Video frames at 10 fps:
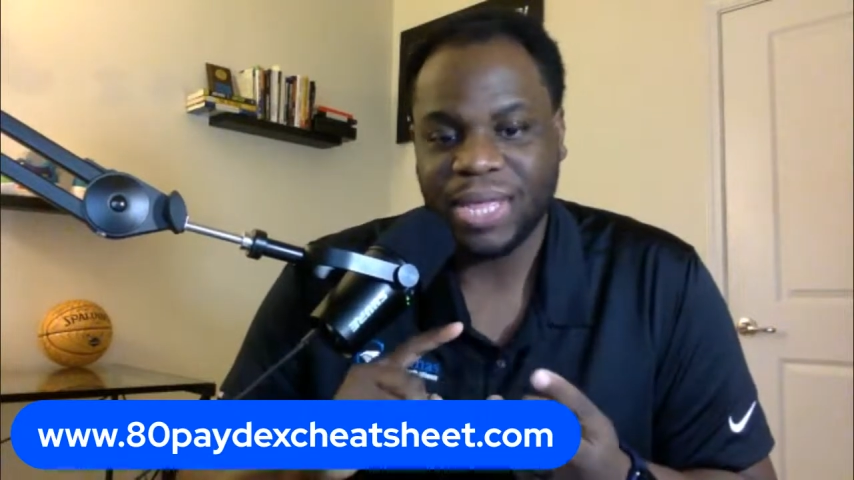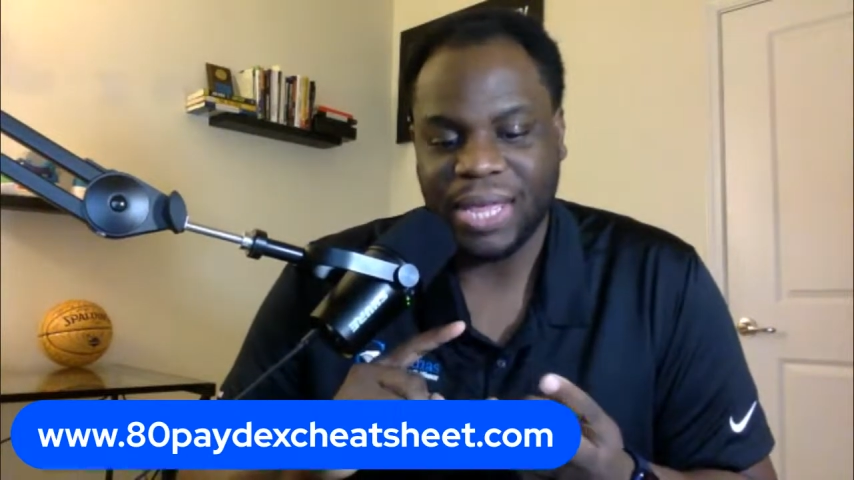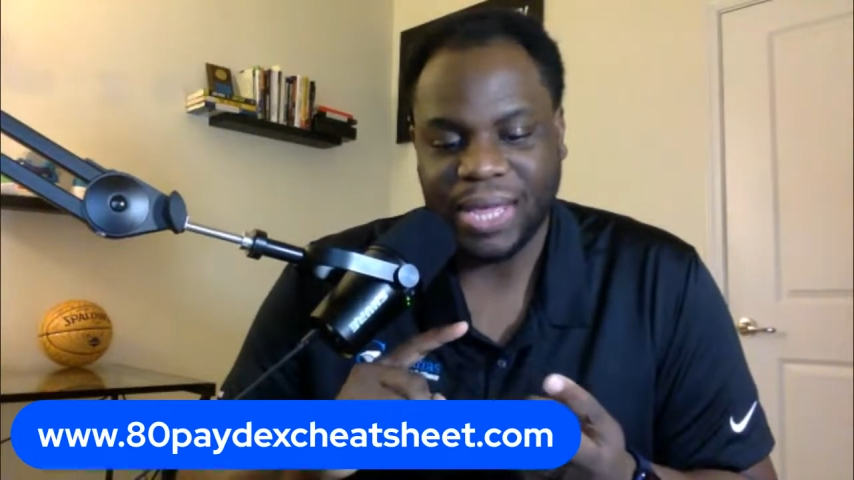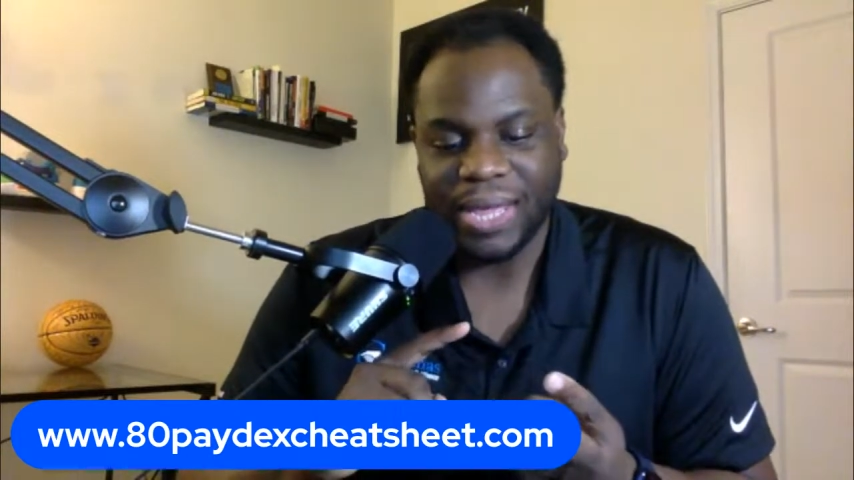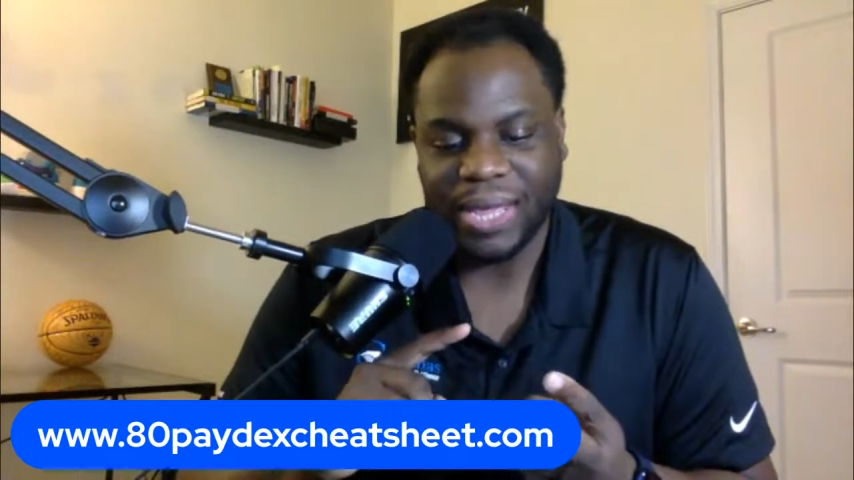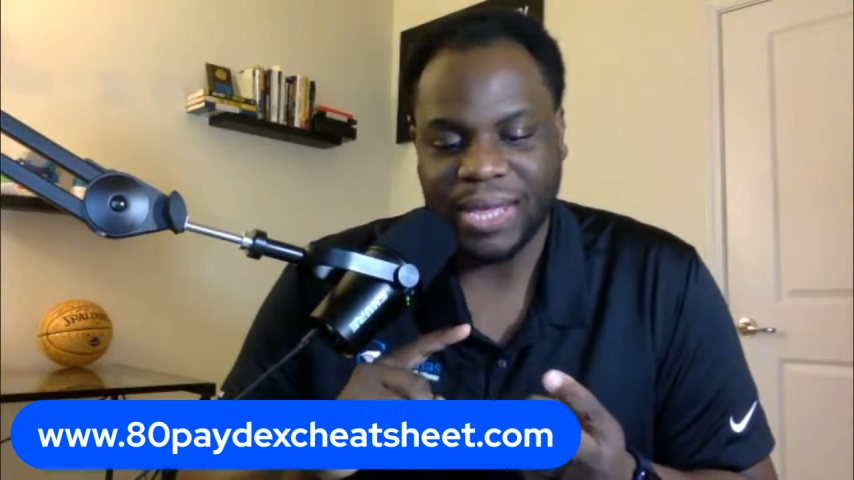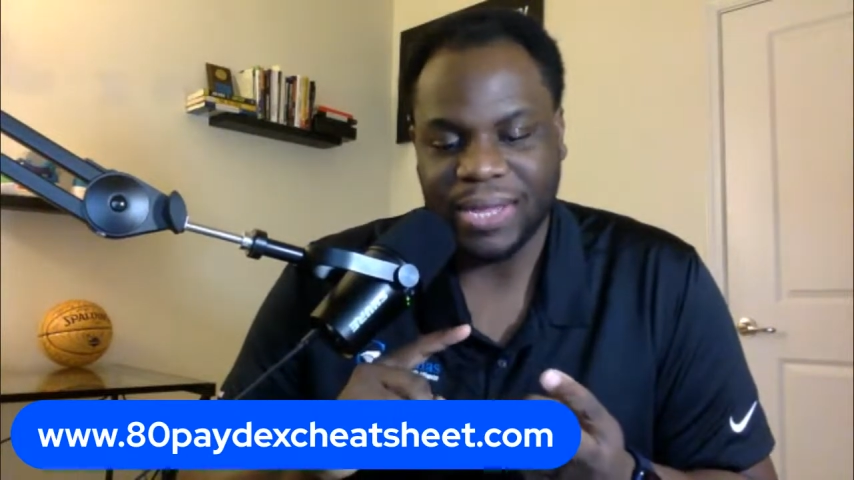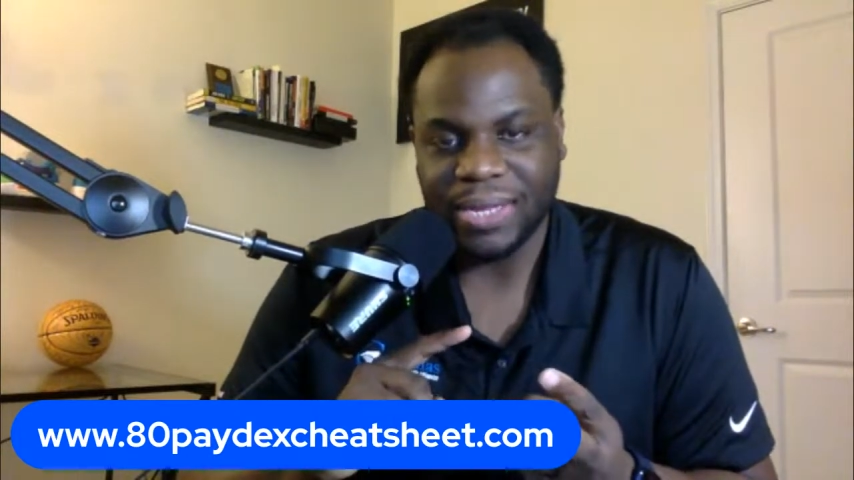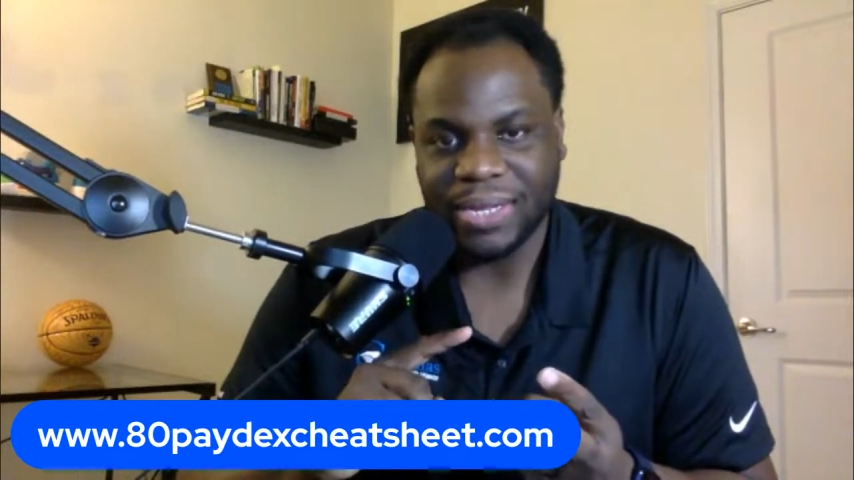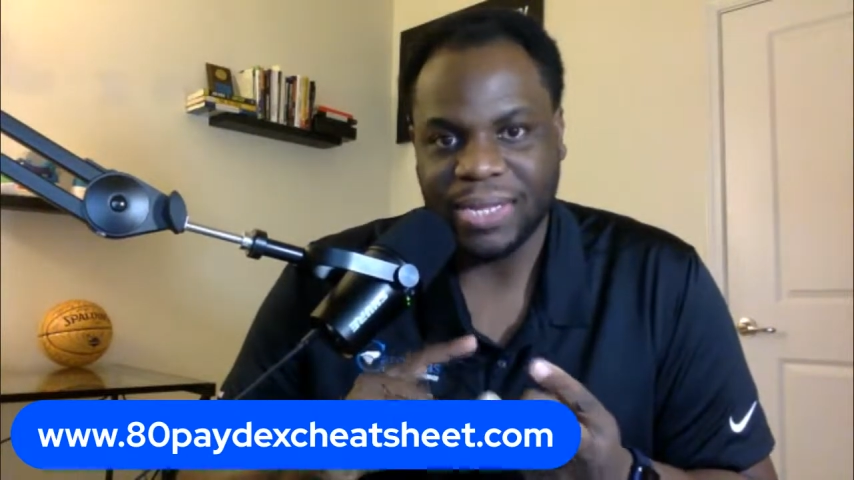
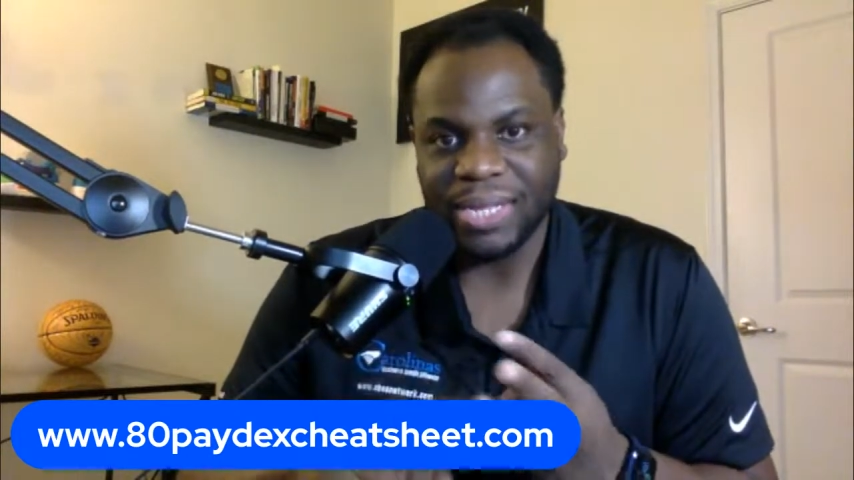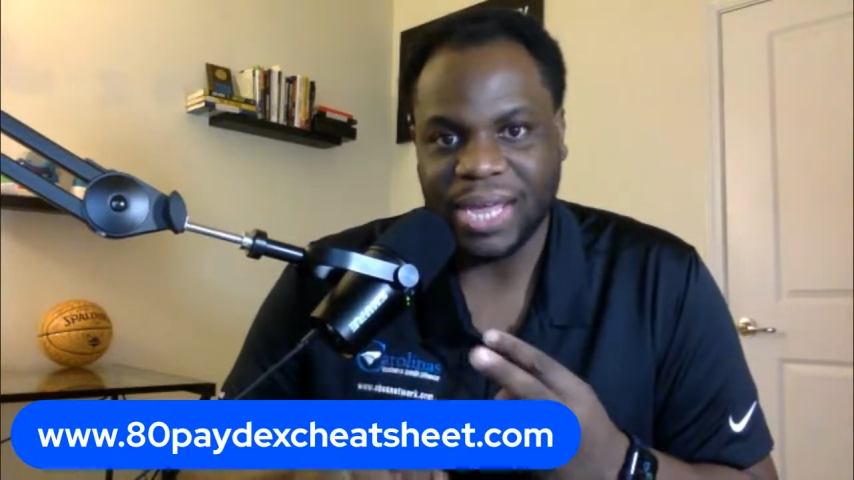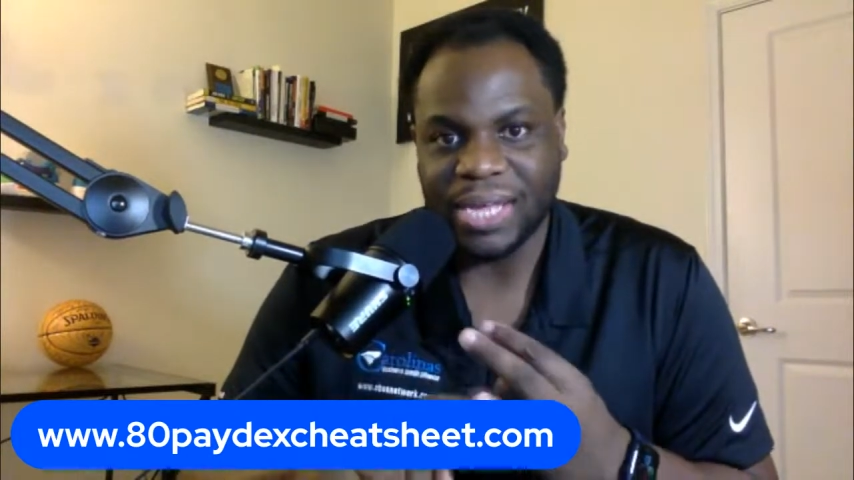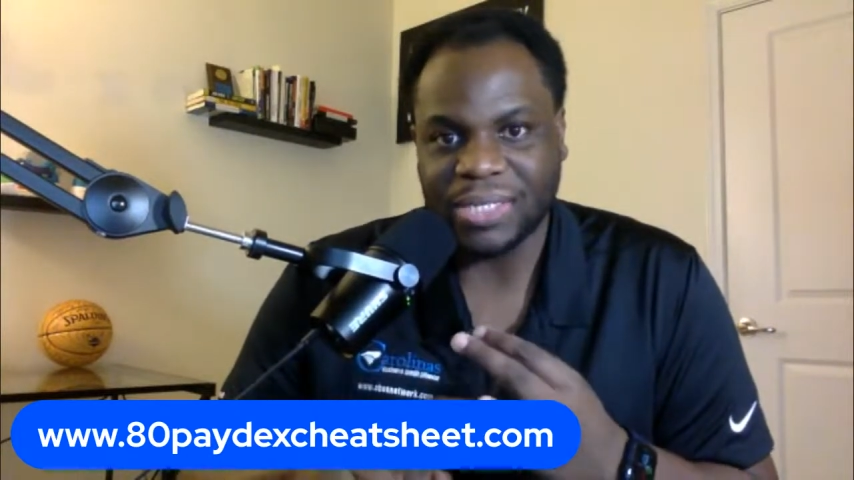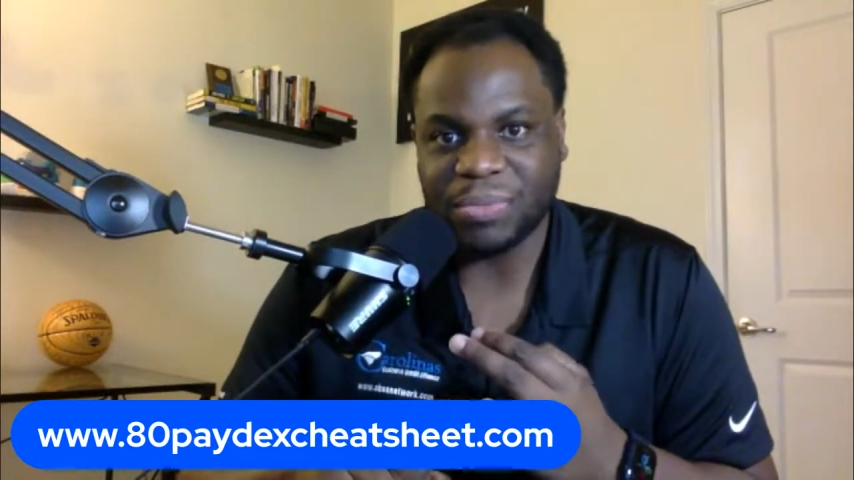and yes,